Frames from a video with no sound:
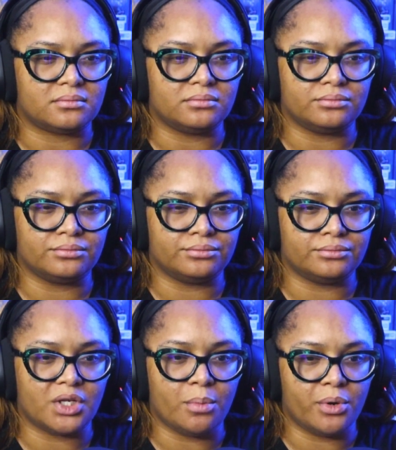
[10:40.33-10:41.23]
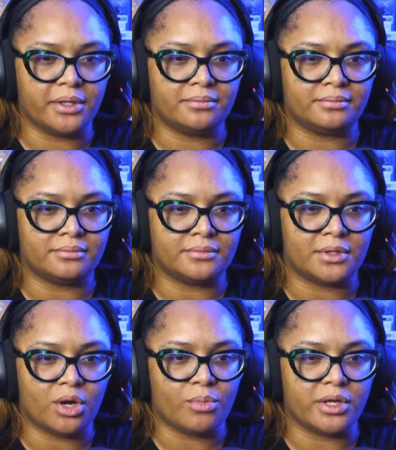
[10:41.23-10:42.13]
Mm-hmm. Come on.
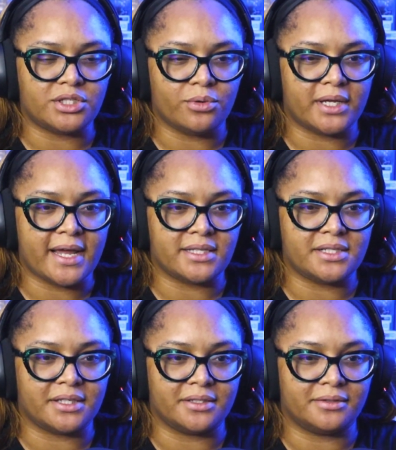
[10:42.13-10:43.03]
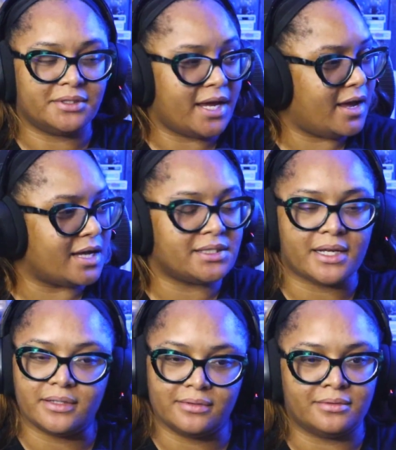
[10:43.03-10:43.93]
Come on, token ass nigga. Yeah, I said
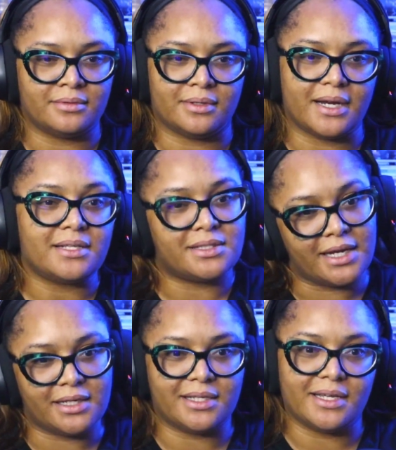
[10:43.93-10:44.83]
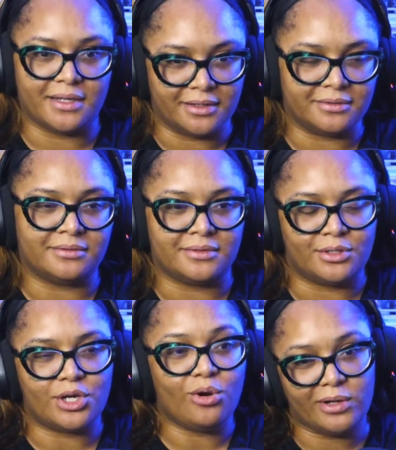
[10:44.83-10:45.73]
it. I'll say it again.
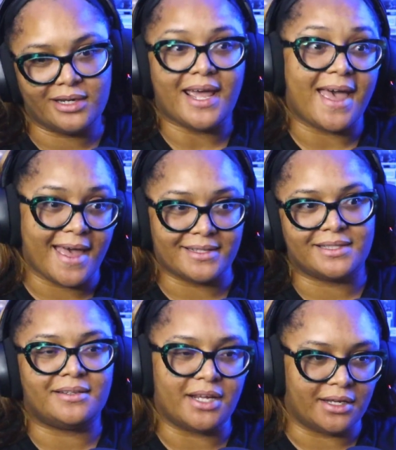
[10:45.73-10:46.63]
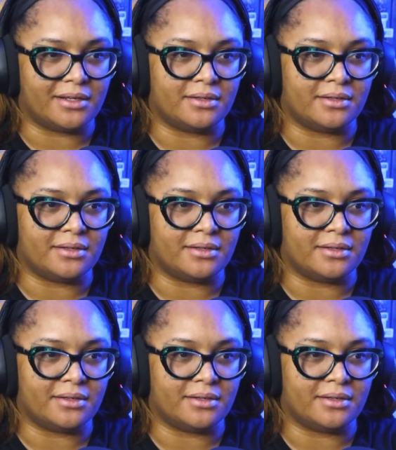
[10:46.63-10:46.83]
Token ass nigga.